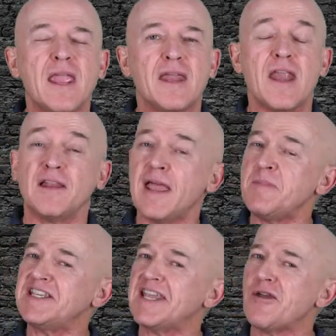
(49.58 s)
Now let
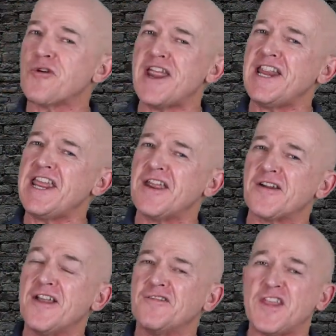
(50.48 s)
me say right here
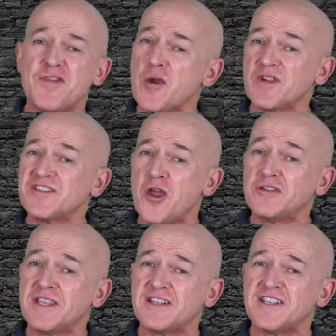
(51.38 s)
that there is no
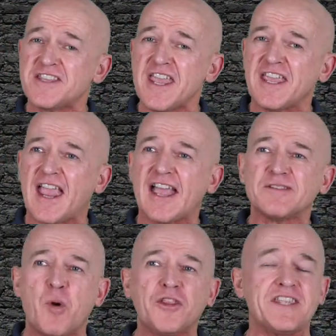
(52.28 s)
such thing as
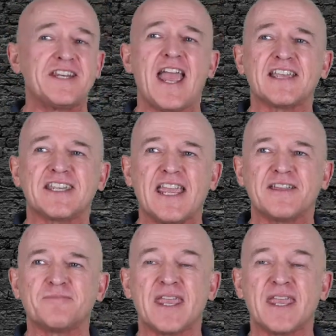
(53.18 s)
multitasking.